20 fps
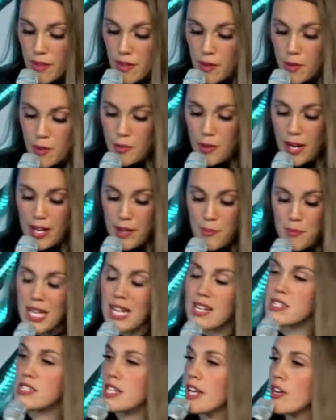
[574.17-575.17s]
Right?
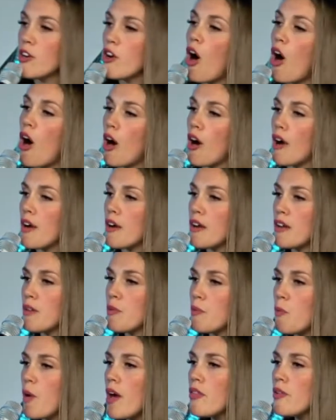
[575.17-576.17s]
Because there are,
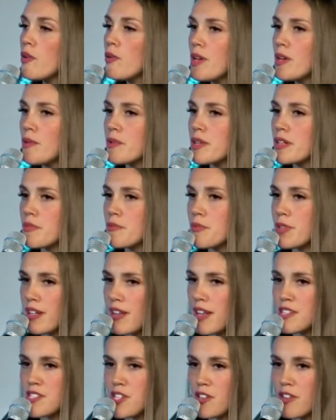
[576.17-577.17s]
whether we
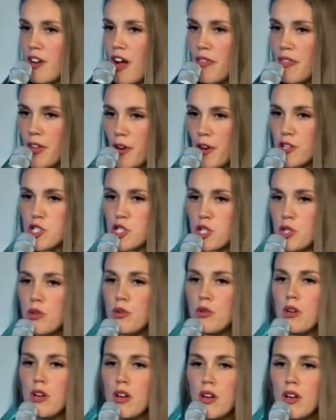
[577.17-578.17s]
realize it or not, there are
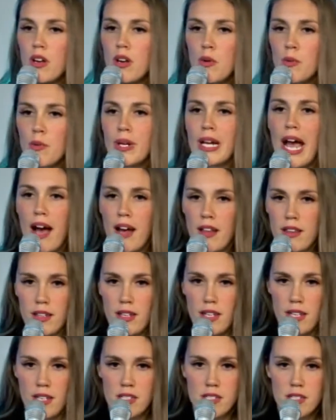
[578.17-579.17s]
two
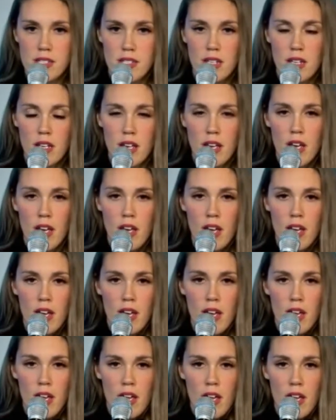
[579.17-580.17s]
realities.
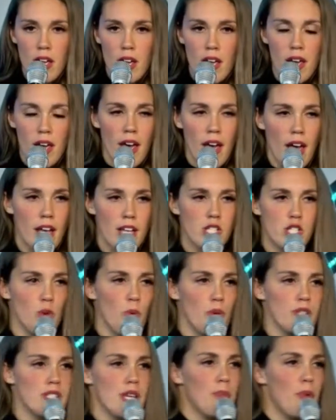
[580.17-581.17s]
And so
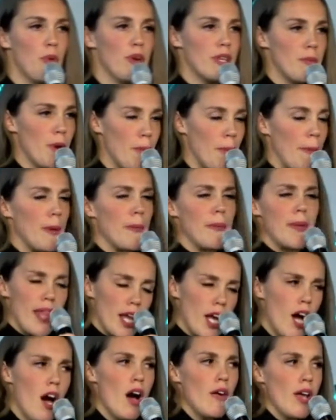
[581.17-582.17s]
once I point them out, maybe you'll be like,
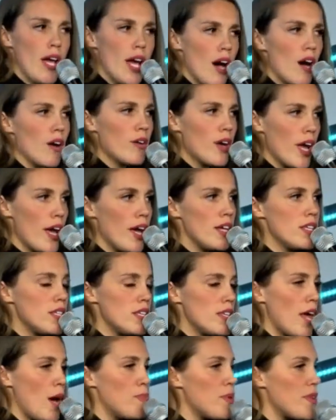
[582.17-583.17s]
oh yeah, okay, I see
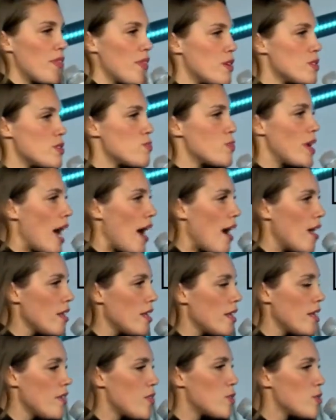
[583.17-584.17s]
that. But there's
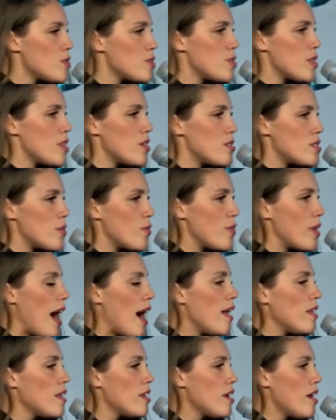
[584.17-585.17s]
reality, there's the
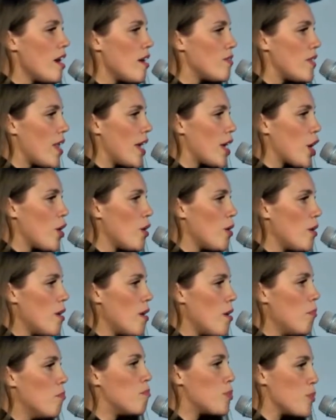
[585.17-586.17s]
reality of like
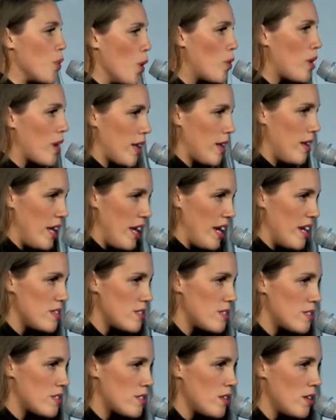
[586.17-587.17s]

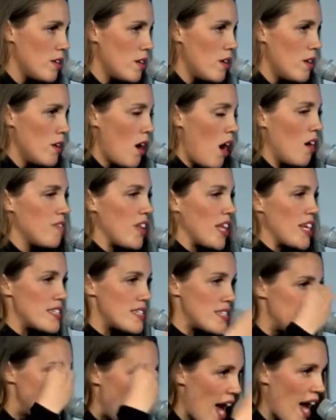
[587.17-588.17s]
brokenness, of like
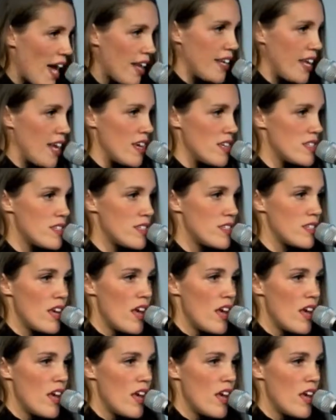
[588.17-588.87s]
sadness,